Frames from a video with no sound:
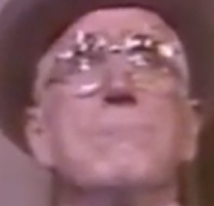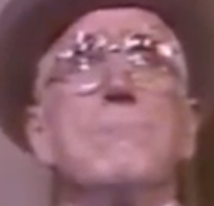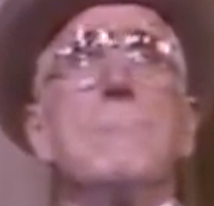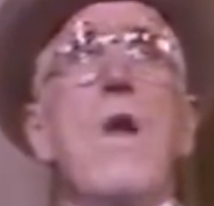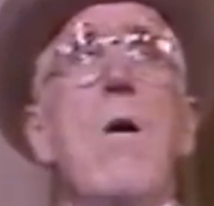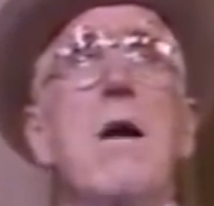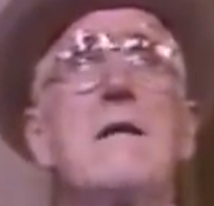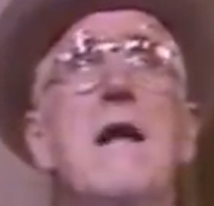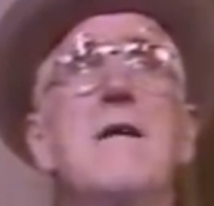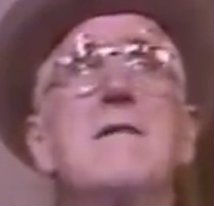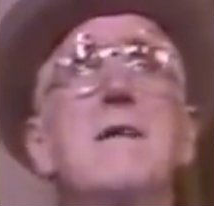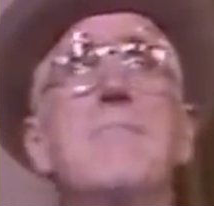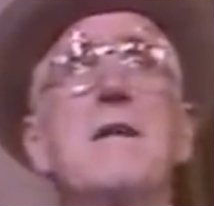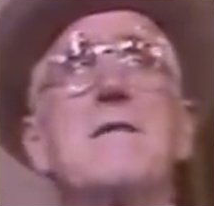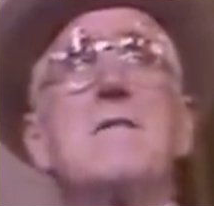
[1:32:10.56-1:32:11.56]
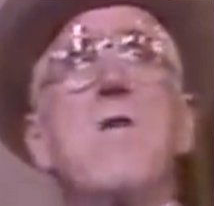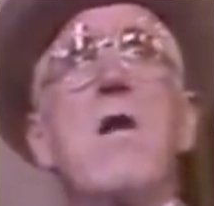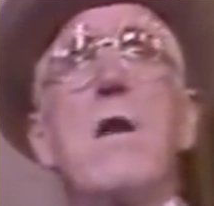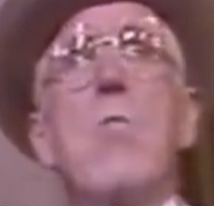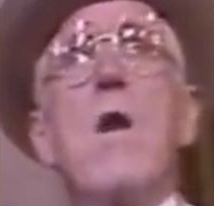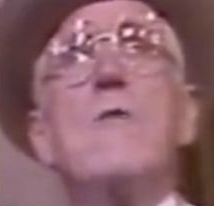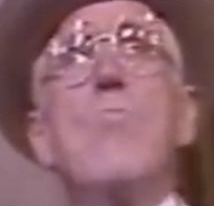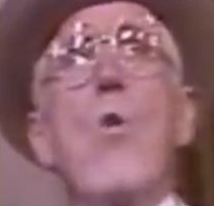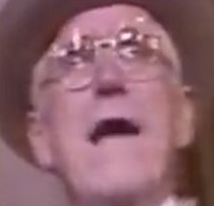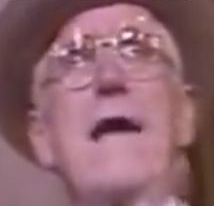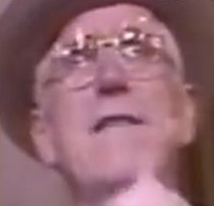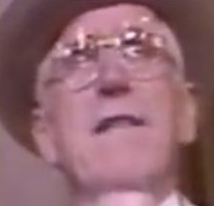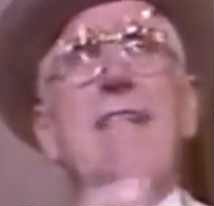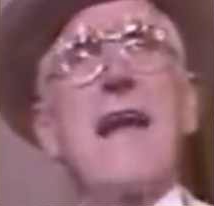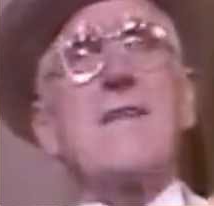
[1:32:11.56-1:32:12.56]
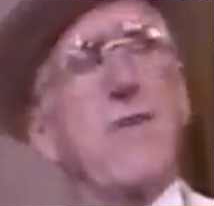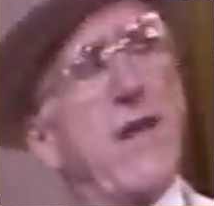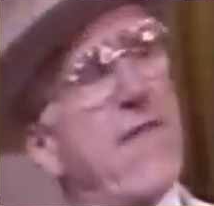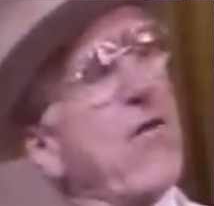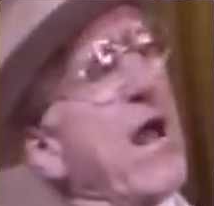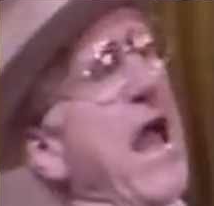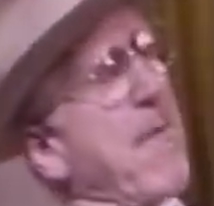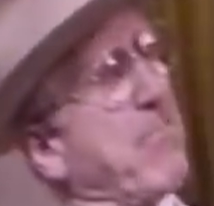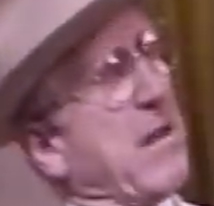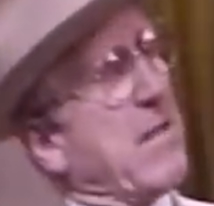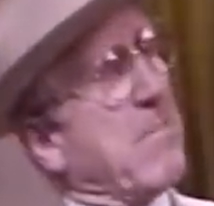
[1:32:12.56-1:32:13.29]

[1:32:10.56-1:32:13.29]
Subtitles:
Now, I'll tell you something. There's only one way that could ever happen, in